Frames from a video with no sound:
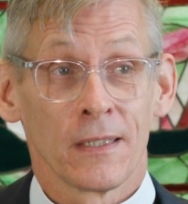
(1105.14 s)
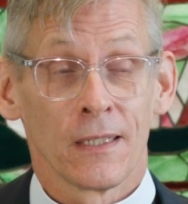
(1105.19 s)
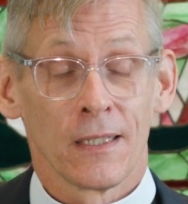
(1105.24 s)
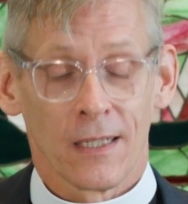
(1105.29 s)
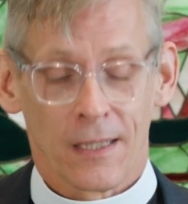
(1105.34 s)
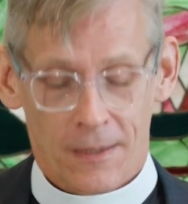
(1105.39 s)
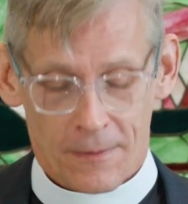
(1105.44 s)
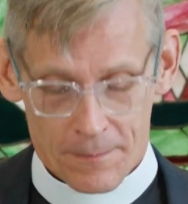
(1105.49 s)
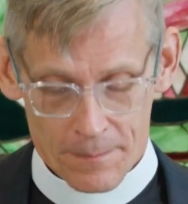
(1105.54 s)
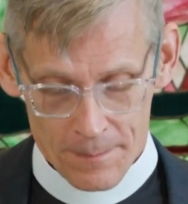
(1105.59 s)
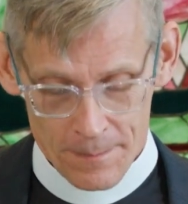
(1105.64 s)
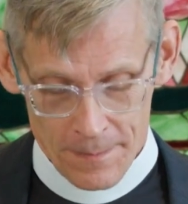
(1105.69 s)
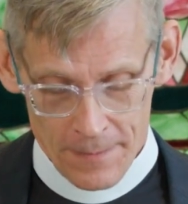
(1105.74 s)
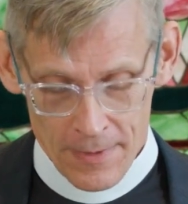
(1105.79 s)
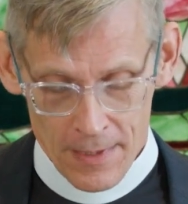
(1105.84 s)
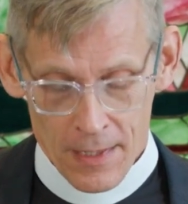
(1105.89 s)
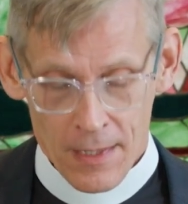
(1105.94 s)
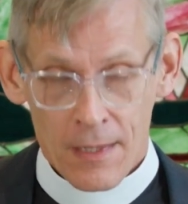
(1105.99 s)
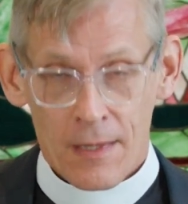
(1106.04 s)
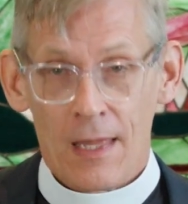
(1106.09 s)

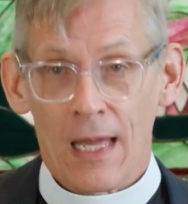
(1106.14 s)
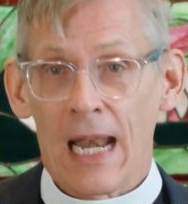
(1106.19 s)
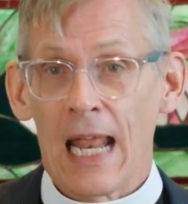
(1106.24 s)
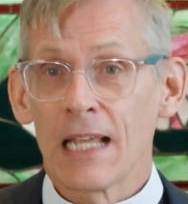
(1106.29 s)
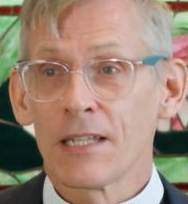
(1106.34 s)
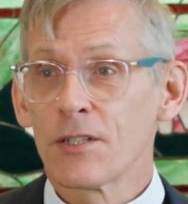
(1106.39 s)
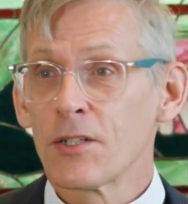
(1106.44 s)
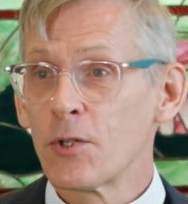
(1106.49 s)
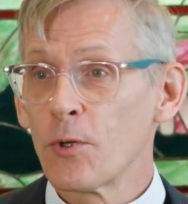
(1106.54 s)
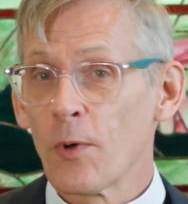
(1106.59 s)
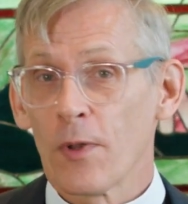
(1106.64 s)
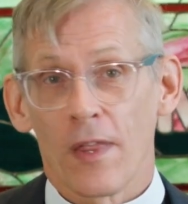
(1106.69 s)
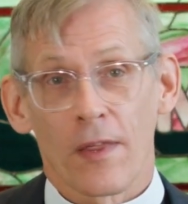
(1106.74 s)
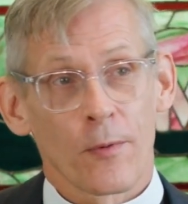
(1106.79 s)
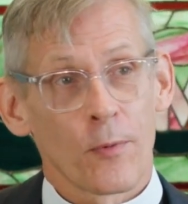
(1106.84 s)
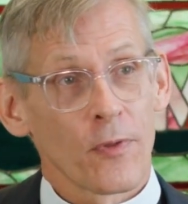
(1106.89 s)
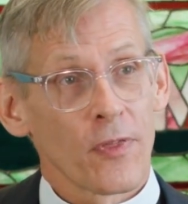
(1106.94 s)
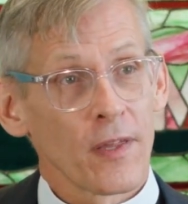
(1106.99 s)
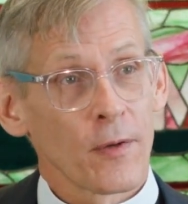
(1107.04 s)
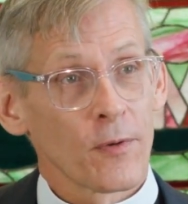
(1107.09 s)
That has to do with, I
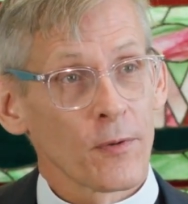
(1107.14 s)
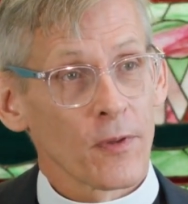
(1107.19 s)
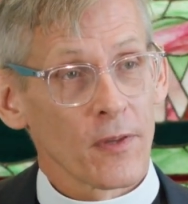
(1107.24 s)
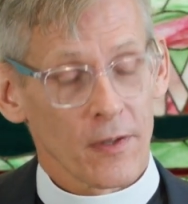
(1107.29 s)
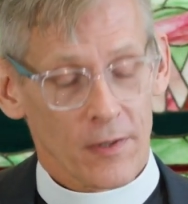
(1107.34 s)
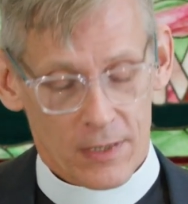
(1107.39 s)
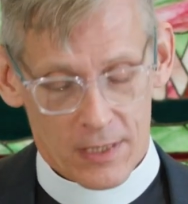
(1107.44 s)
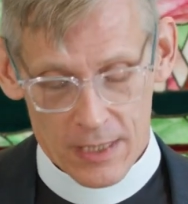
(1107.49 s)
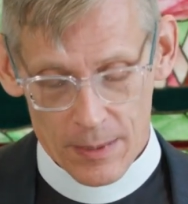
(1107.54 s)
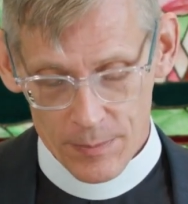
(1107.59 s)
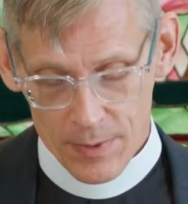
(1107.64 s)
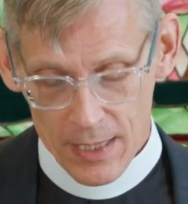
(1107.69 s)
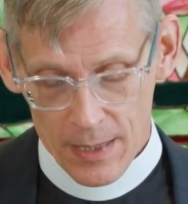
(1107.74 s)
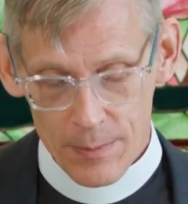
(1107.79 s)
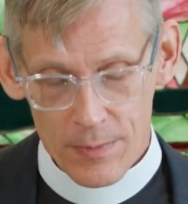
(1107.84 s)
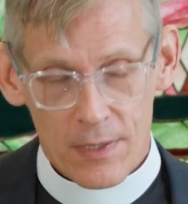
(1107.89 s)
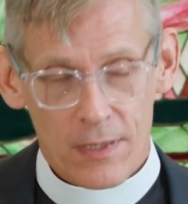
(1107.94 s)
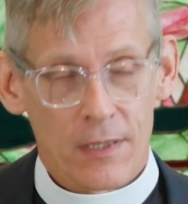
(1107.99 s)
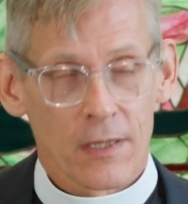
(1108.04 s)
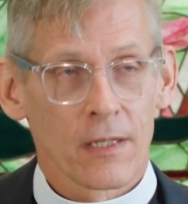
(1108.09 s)
think,
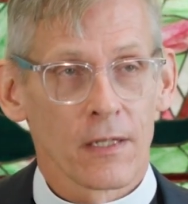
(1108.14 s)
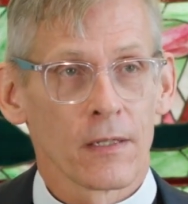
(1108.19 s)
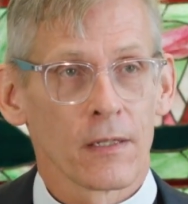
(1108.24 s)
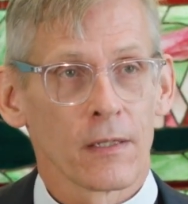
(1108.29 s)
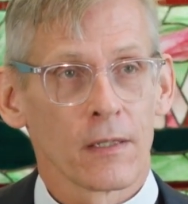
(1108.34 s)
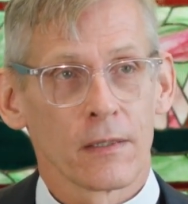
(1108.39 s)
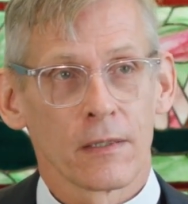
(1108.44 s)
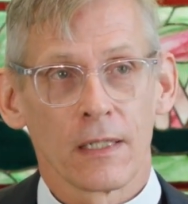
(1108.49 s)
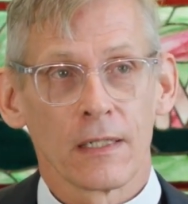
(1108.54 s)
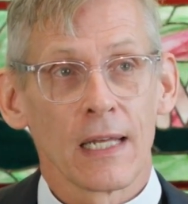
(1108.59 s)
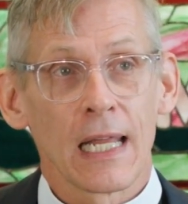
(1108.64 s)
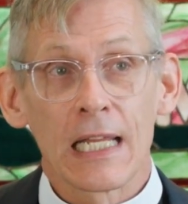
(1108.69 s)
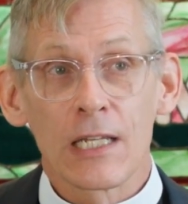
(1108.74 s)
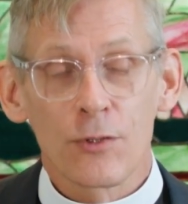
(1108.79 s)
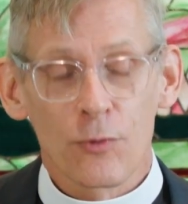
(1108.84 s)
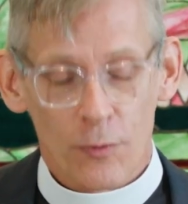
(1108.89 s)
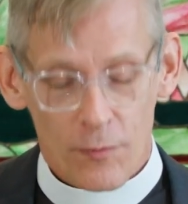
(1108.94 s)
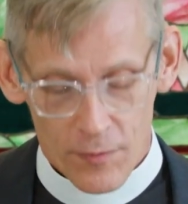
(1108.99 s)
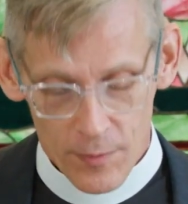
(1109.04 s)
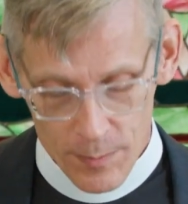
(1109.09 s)
sometimes the
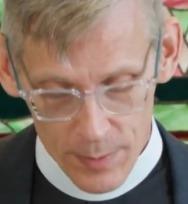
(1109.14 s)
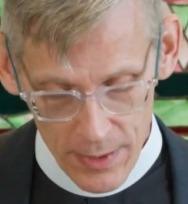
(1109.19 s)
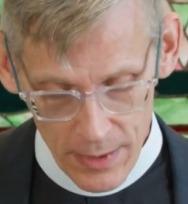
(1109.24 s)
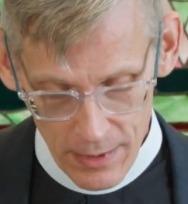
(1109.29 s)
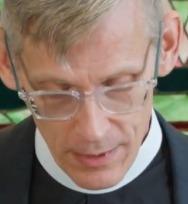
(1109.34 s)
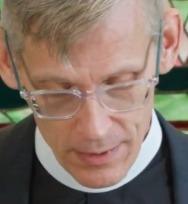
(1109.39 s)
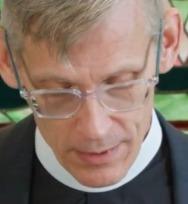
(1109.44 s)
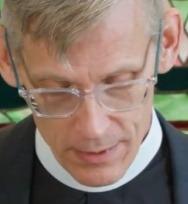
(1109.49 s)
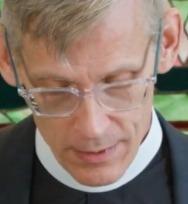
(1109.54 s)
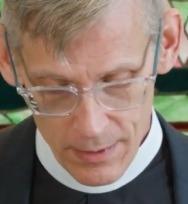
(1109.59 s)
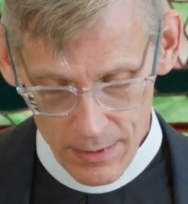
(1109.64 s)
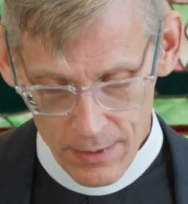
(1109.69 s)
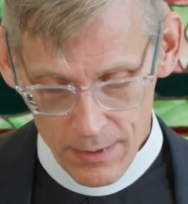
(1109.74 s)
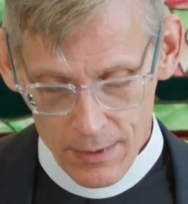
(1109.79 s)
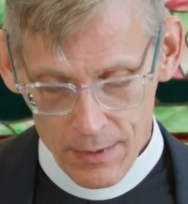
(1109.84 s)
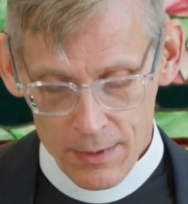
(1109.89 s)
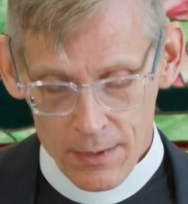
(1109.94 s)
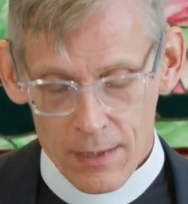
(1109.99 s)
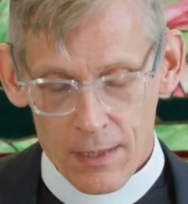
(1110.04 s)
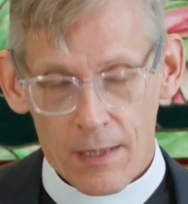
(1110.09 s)
nature of the beast,
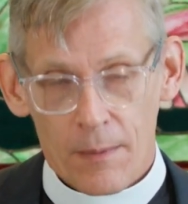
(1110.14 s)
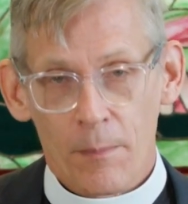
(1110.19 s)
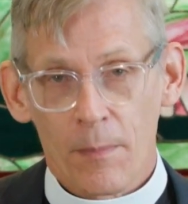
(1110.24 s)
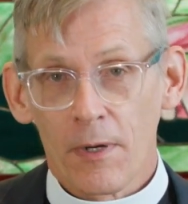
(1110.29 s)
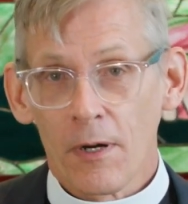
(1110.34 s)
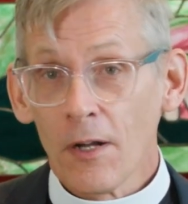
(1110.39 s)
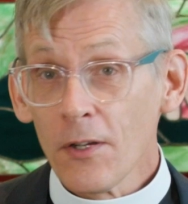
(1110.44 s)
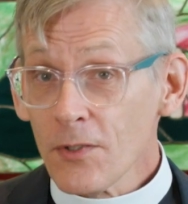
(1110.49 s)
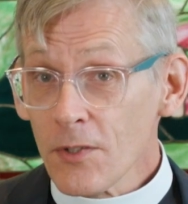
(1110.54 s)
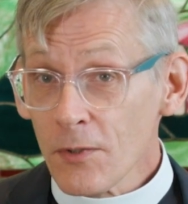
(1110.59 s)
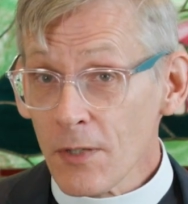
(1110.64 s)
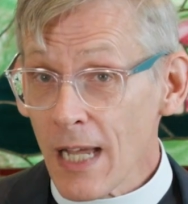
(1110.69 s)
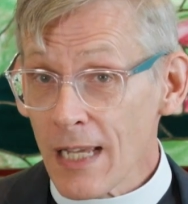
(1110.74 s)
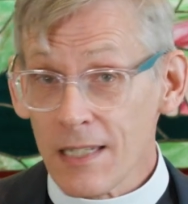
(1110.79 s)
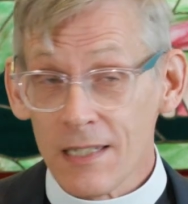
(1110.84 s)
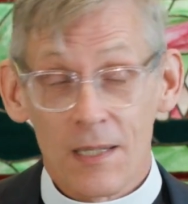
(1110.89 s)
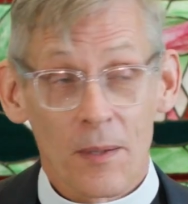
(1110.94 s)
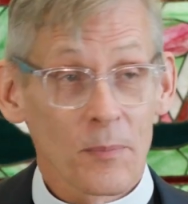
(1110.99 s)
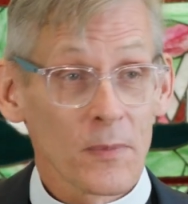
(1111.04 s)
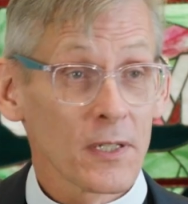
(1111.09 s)
but also it
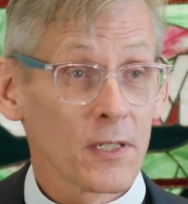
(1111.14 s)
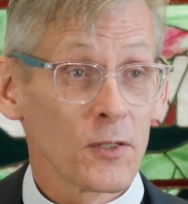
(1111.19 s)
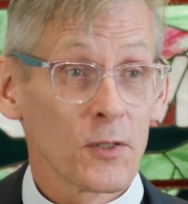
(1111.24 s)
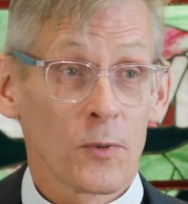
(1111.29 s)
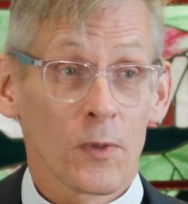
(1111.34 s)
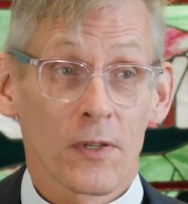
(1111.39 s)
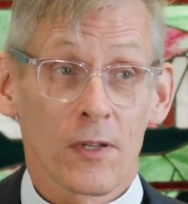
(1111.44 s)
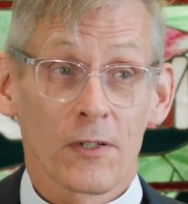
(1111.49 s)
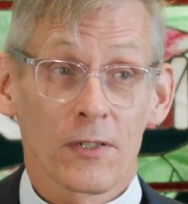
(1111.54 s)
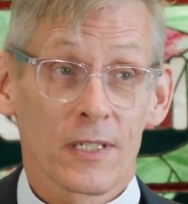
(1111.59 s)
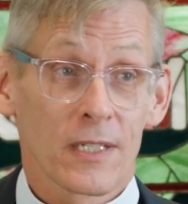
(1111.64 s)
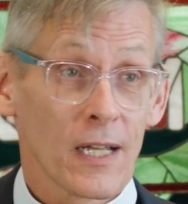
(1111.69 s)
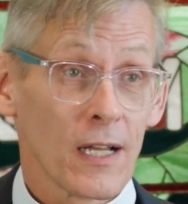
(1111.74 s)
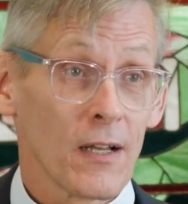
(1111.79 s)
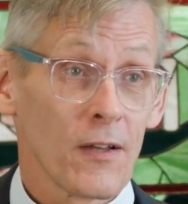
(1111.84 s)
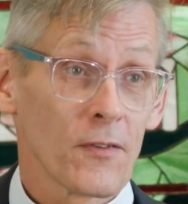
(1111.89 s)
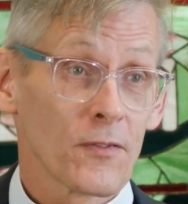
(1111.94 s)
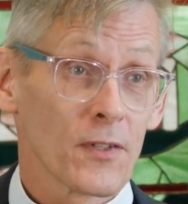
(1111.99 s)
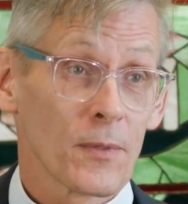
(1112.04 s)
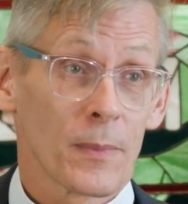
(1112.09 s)
has something to do with
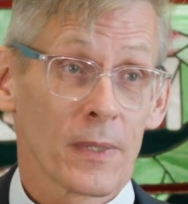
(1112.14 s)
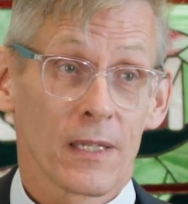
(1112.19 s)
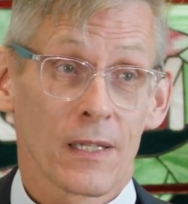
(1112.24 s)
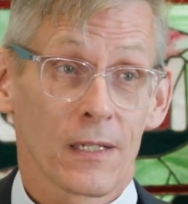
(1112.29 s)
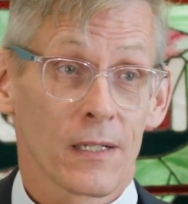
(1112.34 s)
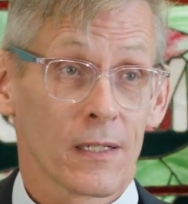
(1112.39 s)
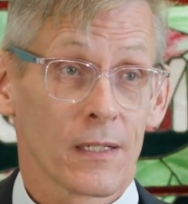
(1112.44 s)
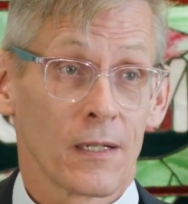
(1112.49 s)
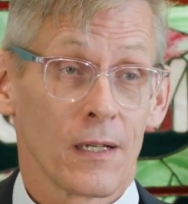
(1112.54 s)
ourselves. I mean,